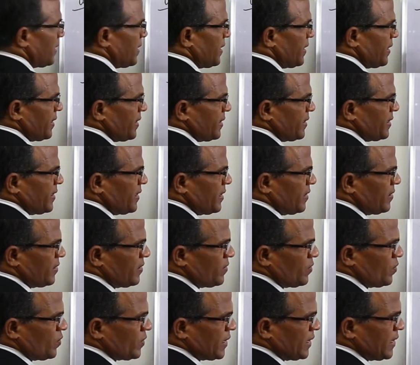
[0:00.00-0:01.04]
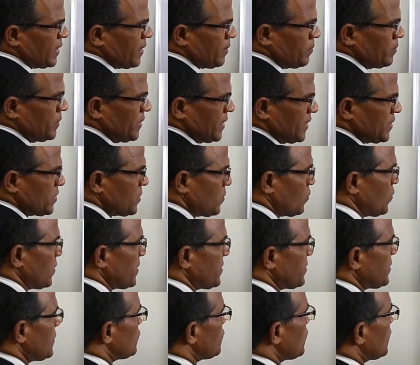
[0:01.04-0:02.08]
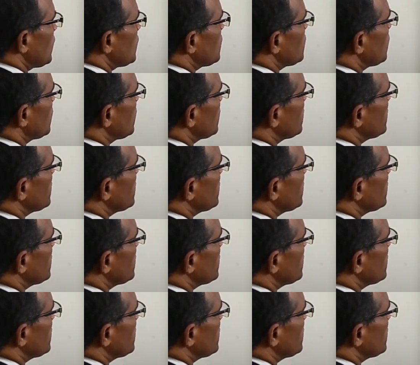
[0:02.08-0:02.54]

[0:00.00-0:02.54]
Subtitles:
and okay, WH questions also.